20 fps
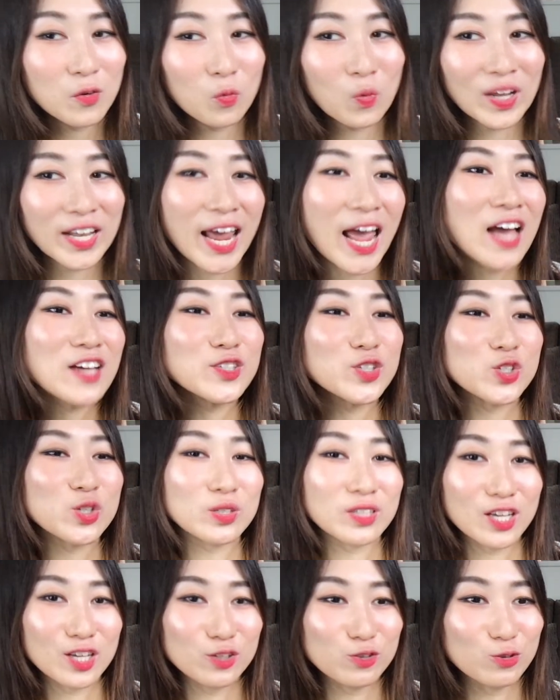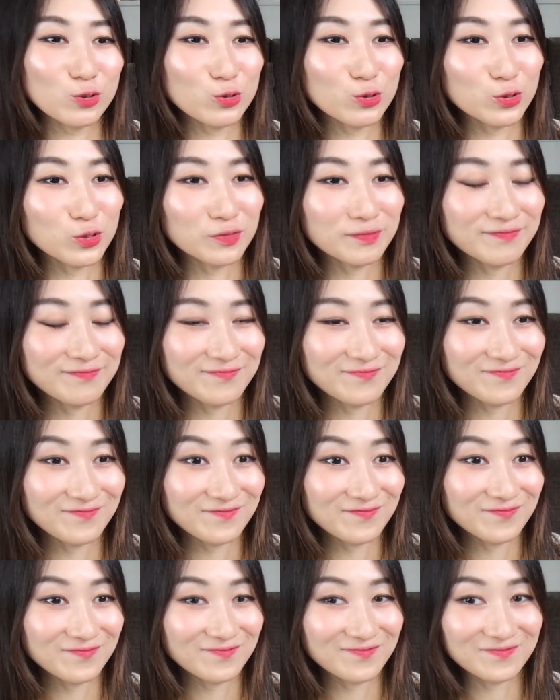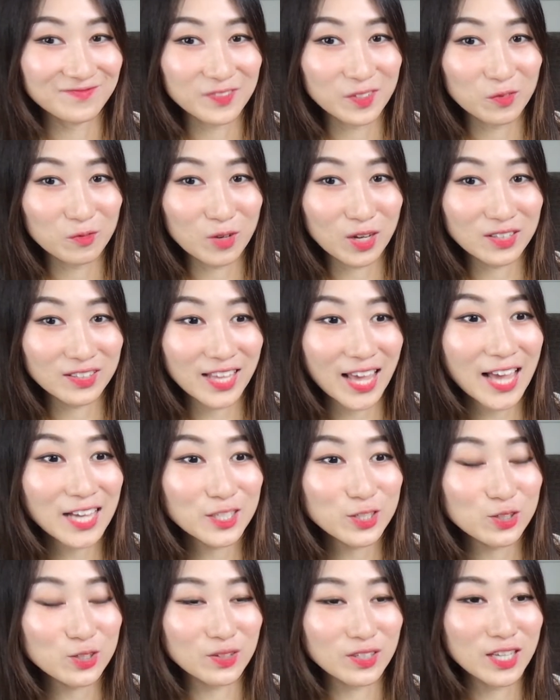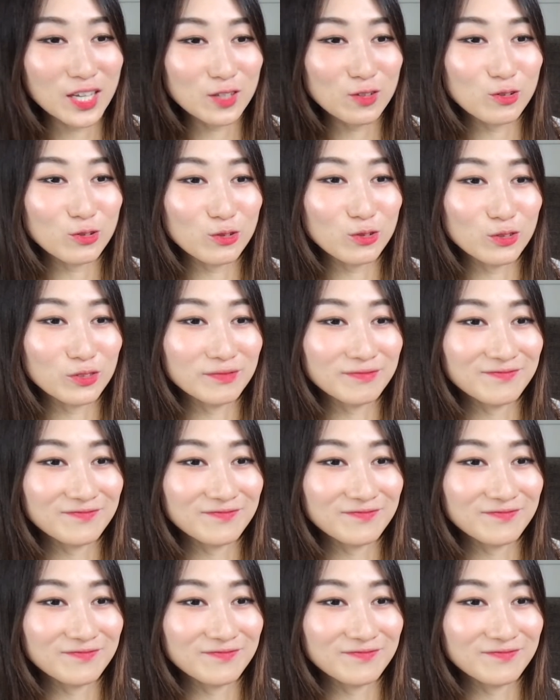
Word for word: what action can you do? What action can you do?